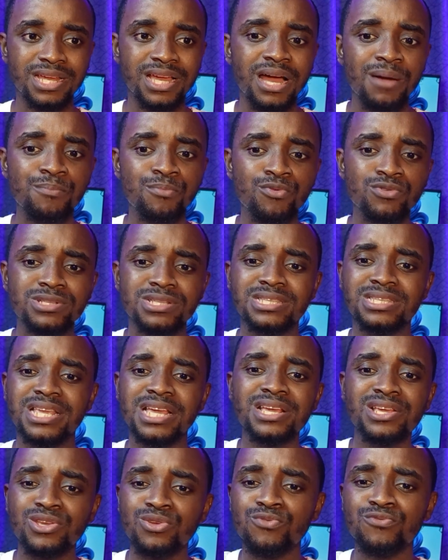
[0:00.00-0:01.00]
So technical
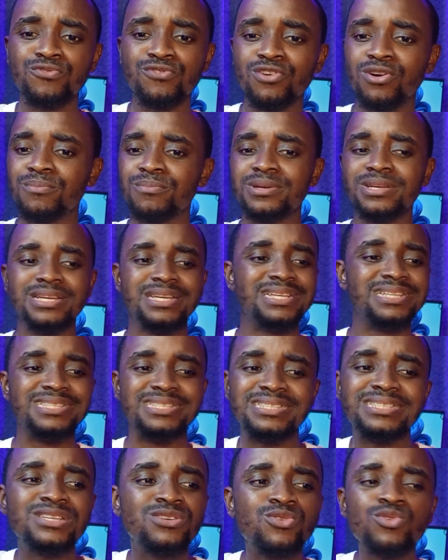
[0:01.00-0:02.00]
books take you from
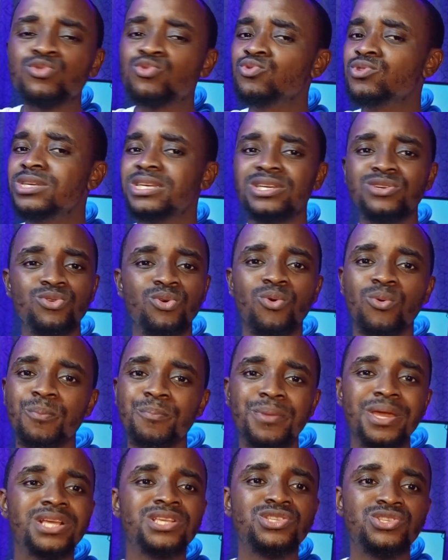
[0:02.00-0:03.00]
zero to
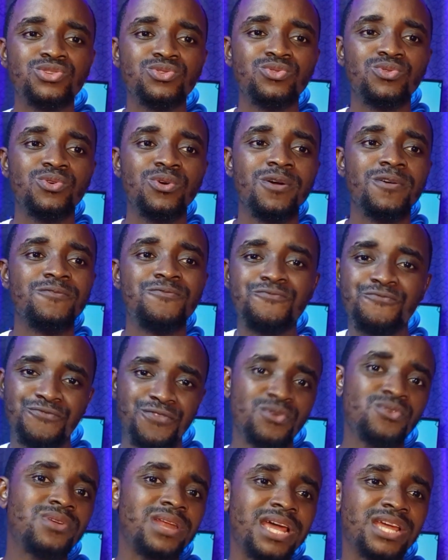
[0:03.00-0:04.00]
hero, makes you
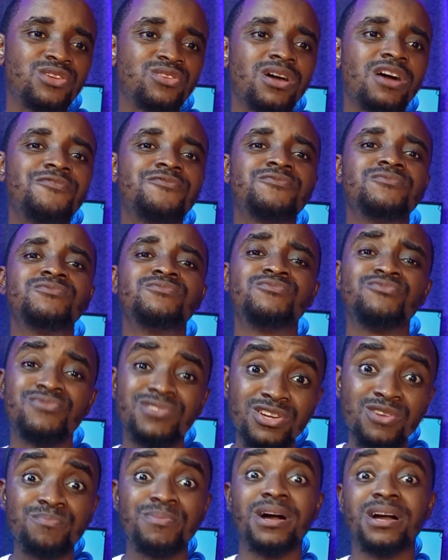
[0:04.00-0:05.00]
feel like you have
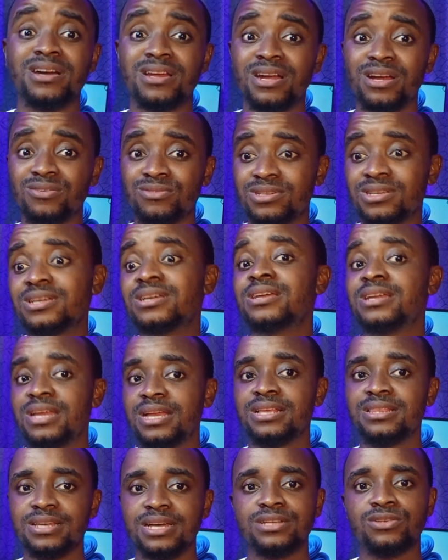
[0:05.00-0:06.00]
real background
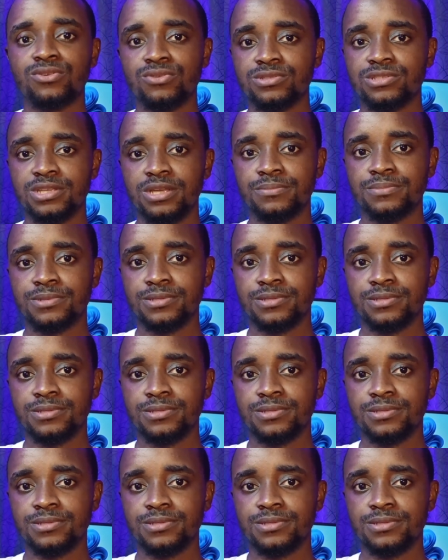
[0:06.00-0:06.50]
in that